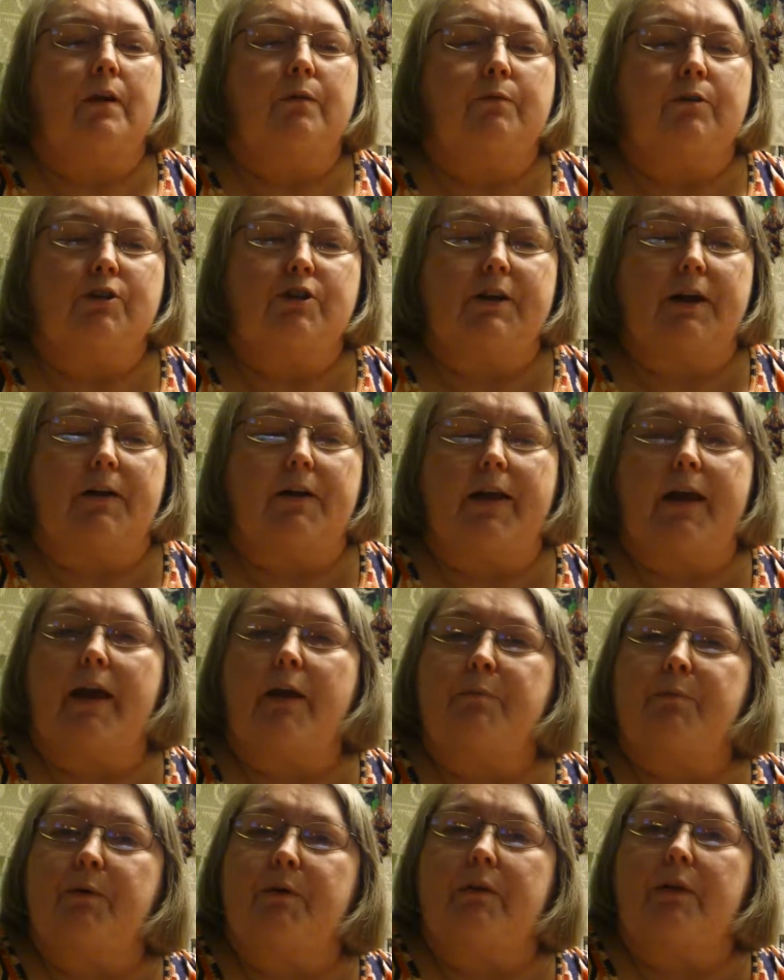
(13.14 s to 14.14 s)
which I already
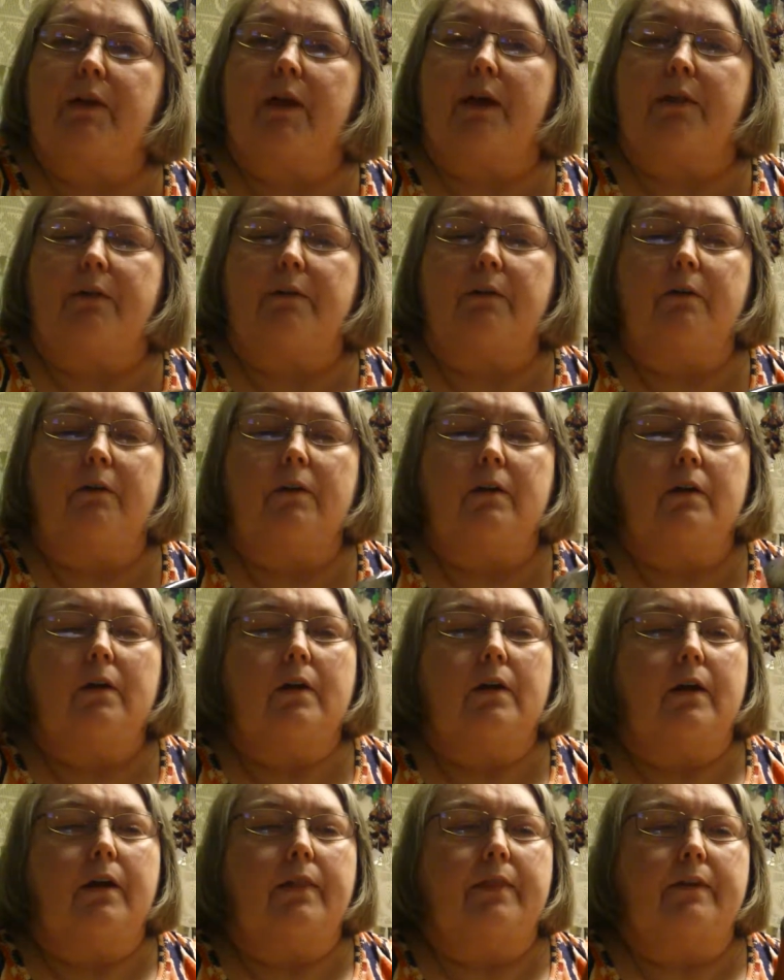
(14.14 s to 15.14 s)
have put together.
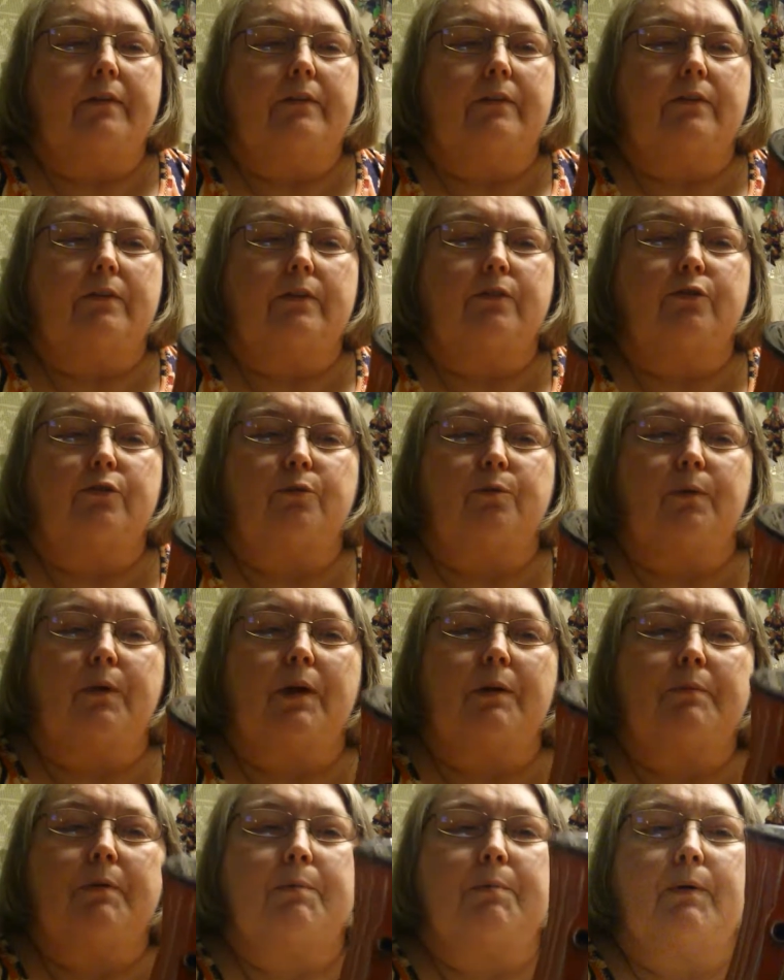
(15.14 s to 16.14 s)
This is
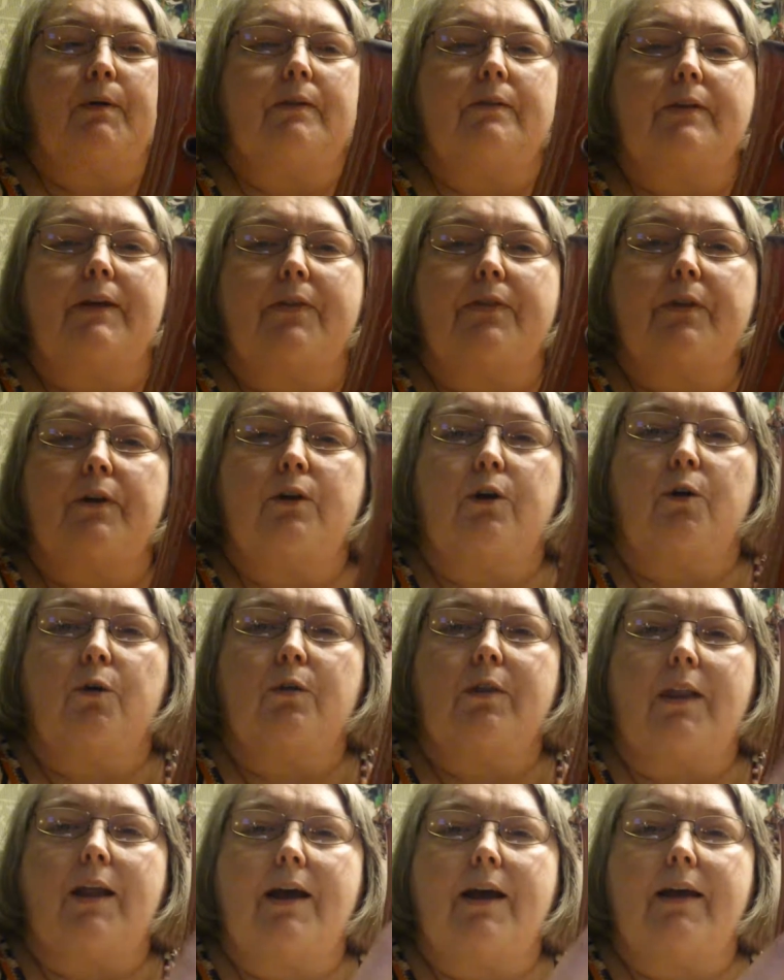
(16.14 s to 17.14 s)
extremely pretty. It's got the
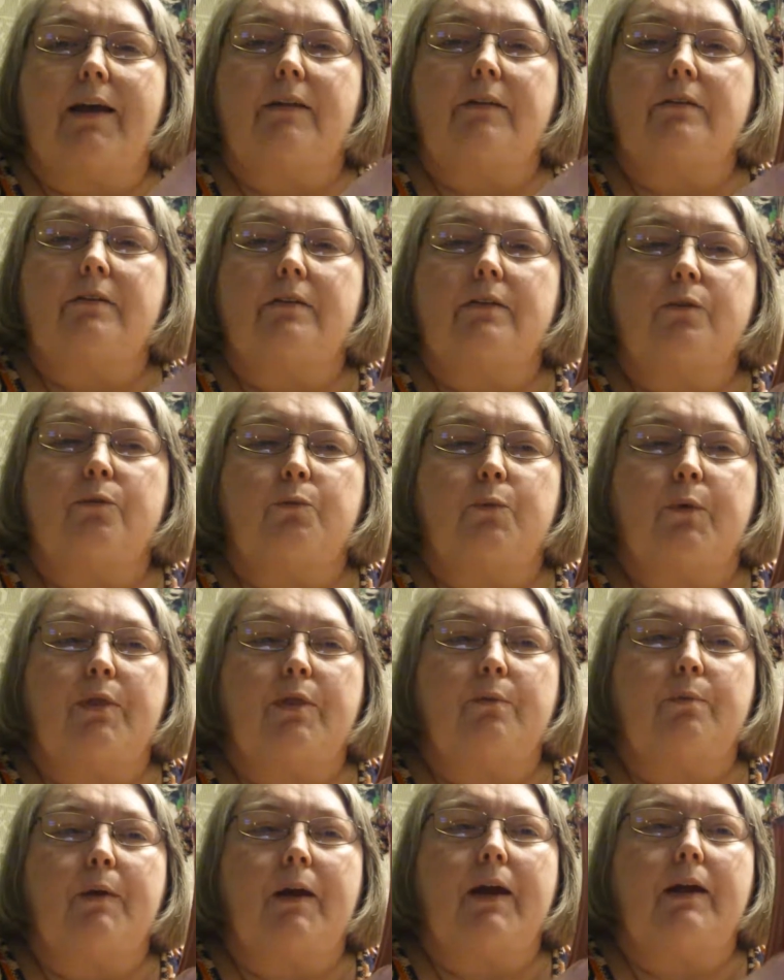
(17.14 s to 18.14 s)
gold lines with
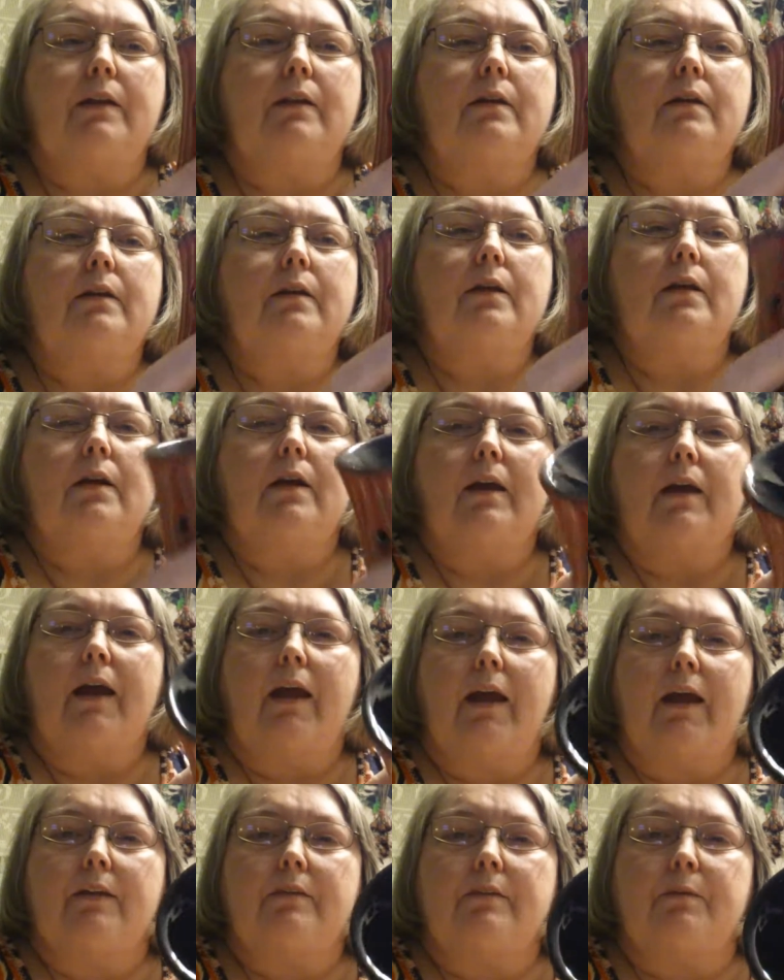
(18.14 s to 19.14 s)
the red.
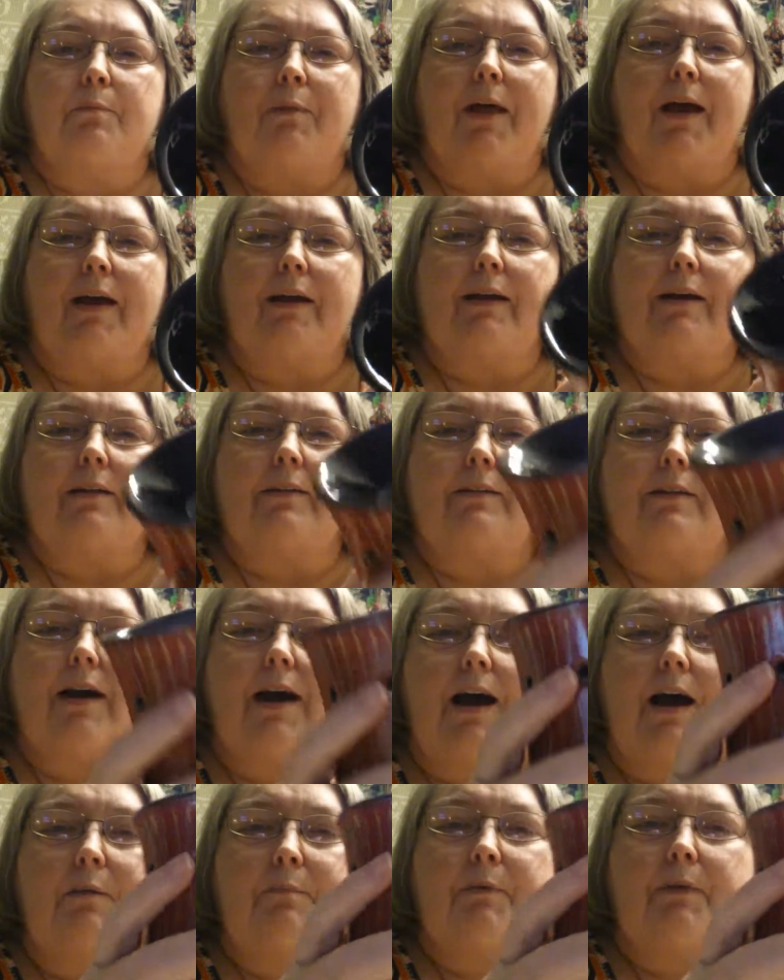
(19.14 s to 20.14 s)
It's the black on
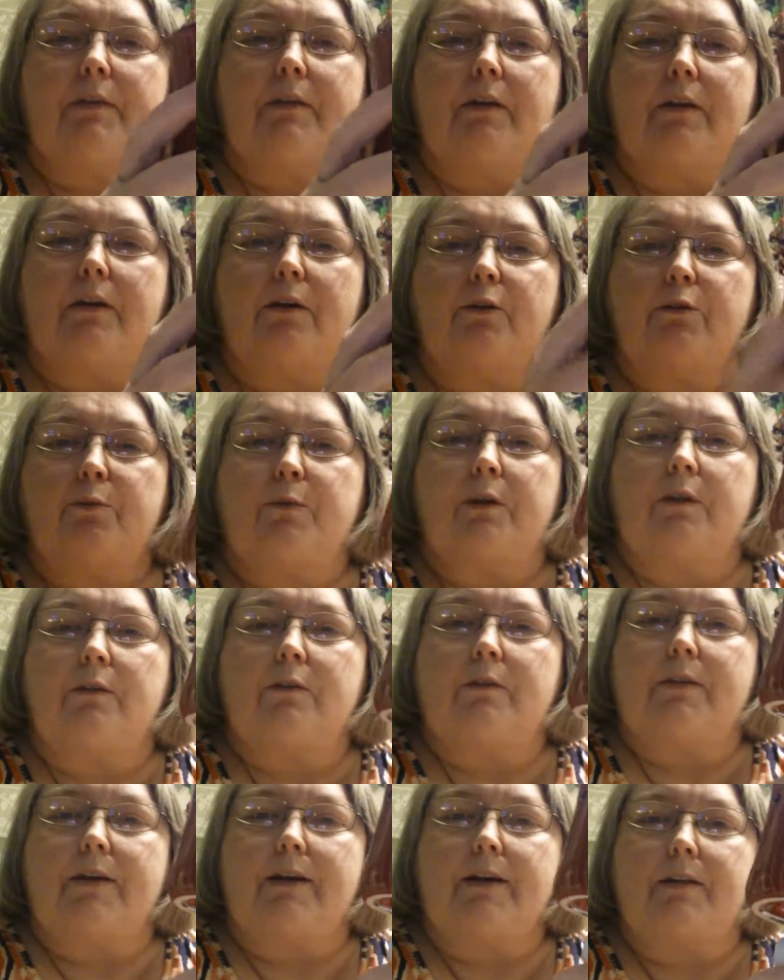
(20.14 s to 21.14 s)
top, and then here's what it
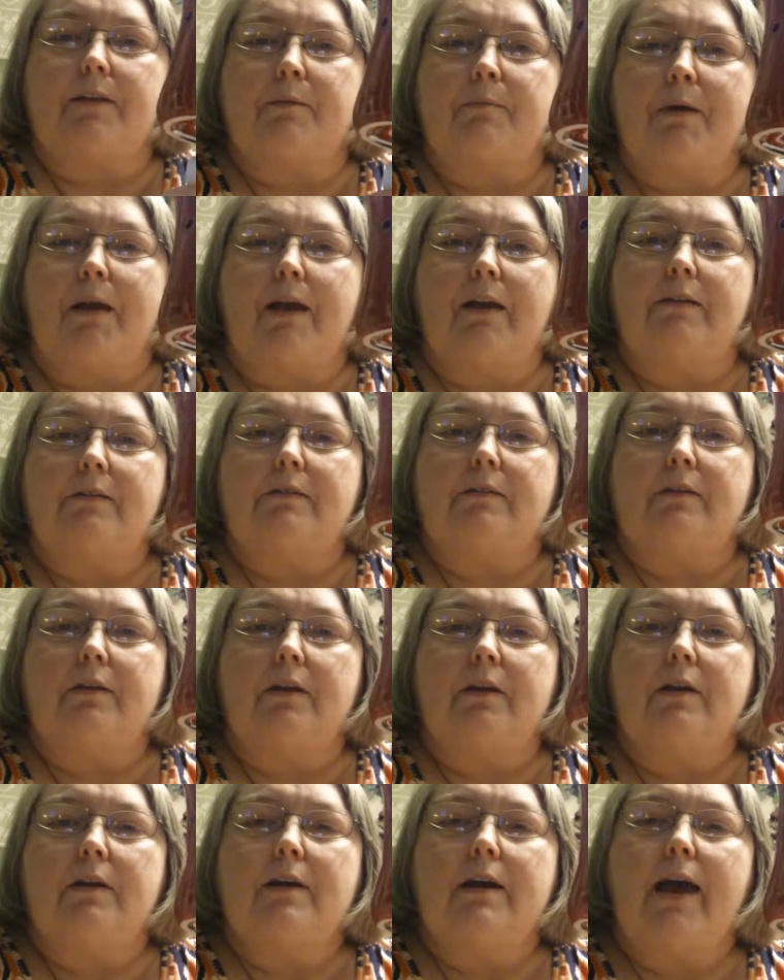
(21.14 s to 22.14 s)
looks like on the base.
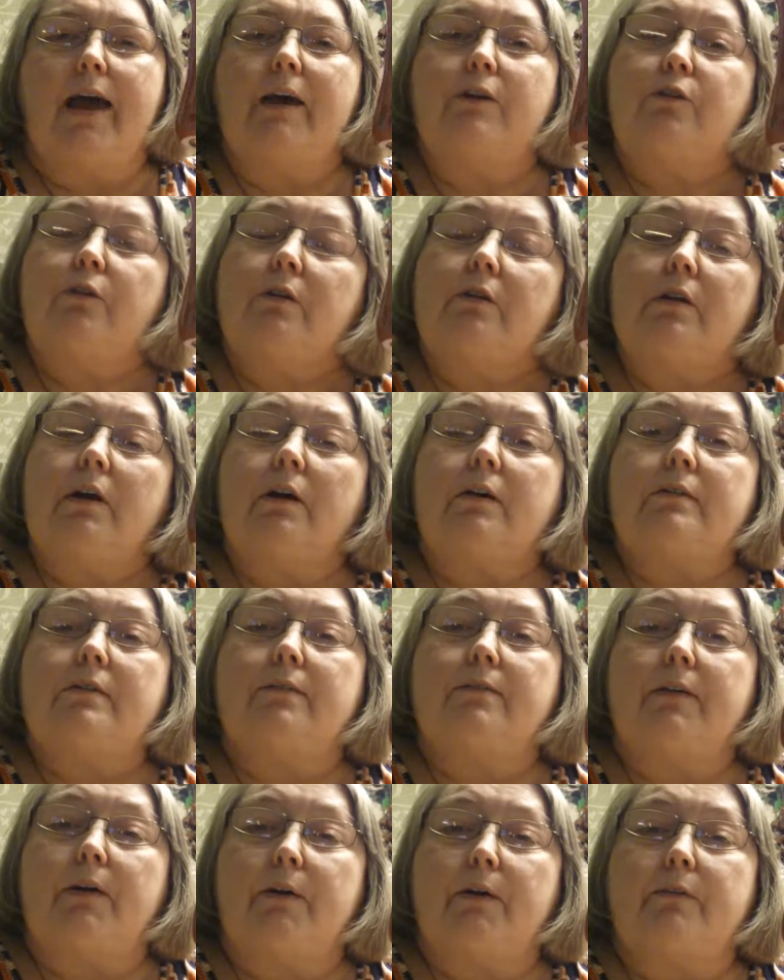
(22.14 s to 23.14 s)
As you can tell, it's
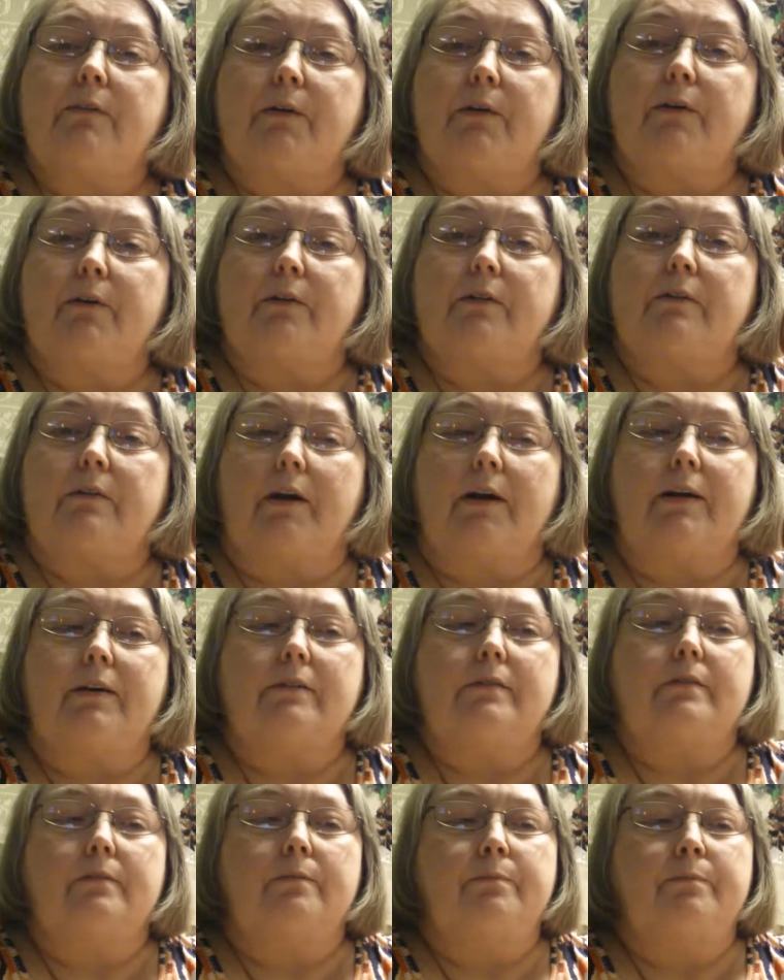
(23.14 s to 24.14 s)
a very, very good
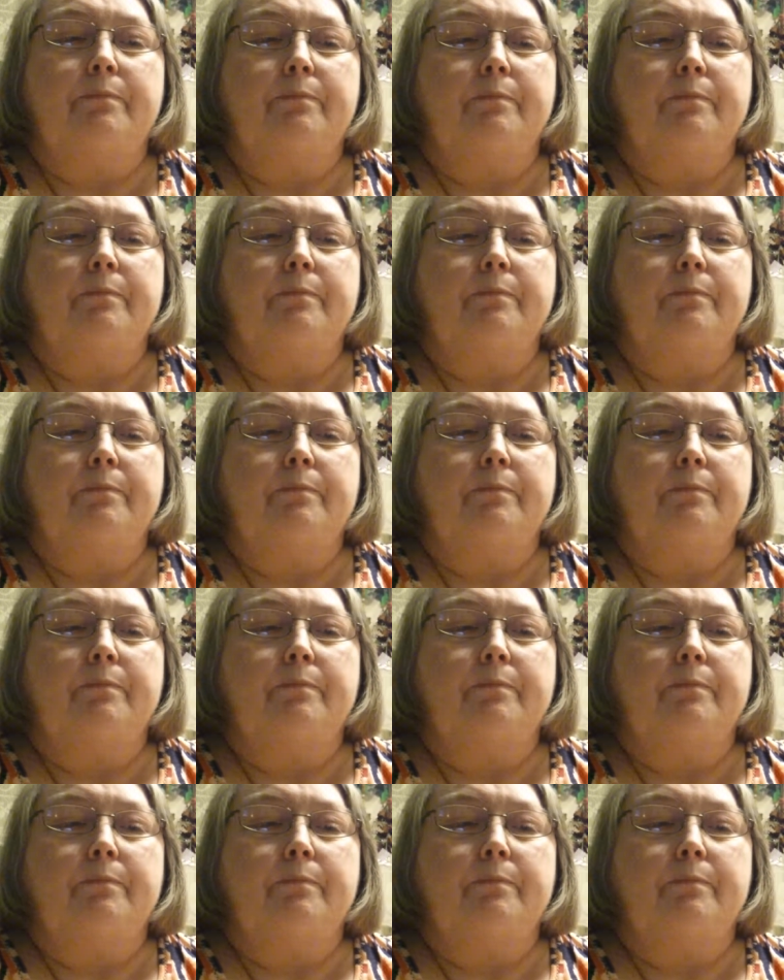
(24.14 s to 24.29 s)
size.